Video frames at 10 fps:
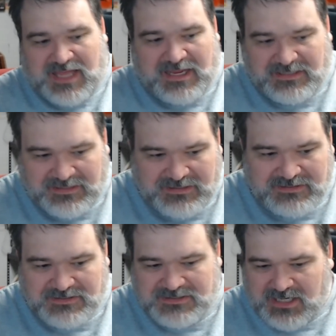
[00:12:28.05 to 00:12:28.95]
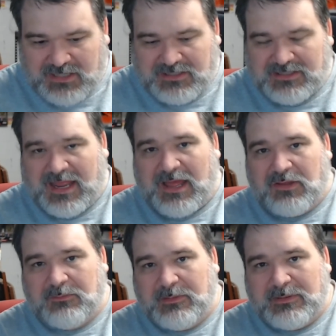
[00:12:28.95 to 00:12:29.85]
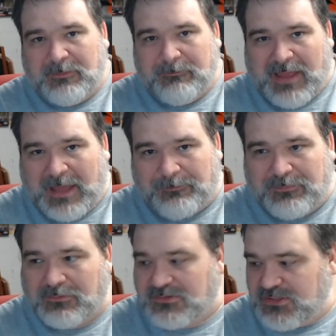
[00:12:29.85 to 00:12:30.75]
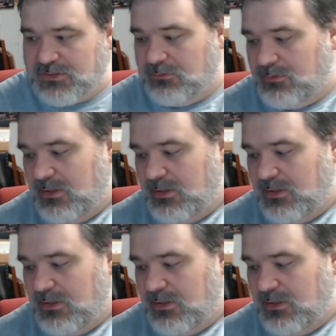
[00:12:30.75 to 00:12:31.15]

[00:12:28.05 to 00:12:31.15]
ideas jotted down, maybe a map or two,